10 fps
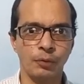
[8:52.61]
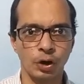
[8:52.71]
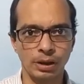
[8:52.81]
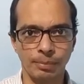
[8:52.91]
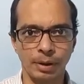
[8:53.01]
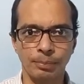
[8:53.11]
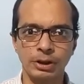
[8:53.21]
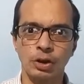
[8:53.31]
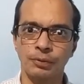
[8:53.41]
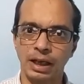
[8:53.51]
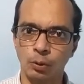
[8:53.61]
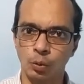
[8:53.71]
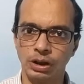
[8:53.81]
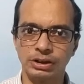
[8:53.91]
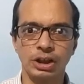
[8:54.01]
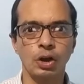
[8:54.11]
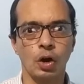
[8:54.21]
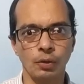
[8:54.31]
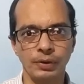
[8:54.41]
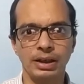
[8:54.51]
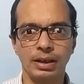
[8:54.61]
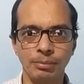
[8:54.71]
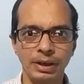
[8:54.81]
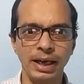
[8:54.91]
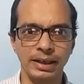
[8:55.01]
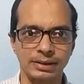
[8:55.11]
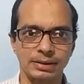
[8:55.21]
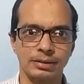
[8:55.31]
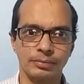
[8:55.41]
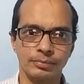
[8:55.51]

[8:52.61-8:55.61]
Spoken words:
for the purpose of calculation of income tax.